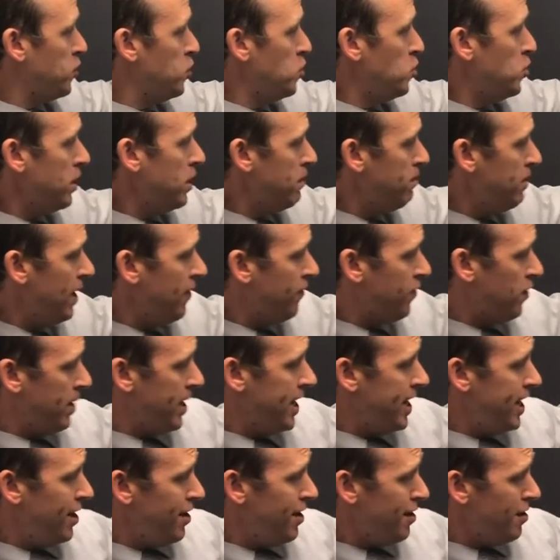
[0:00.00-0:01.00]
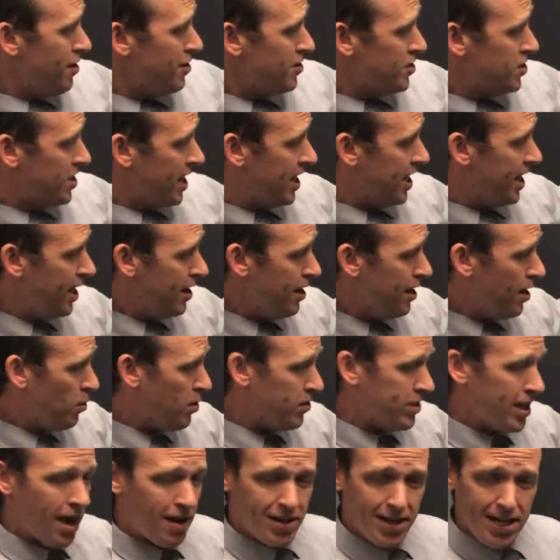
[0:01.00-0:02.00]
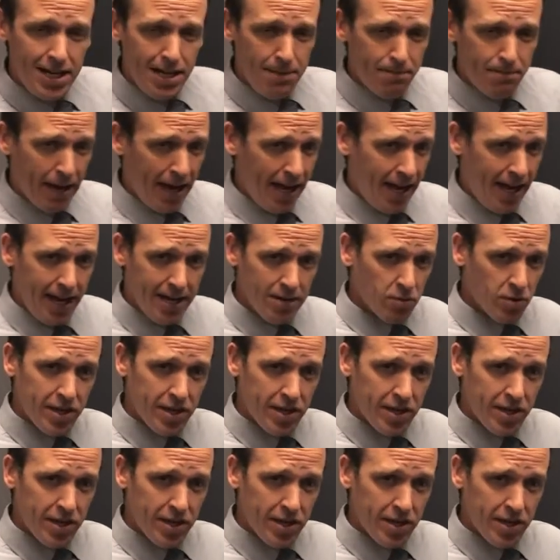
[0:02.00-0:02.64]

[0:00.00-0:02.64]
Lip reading: you can be from here to here without any pain,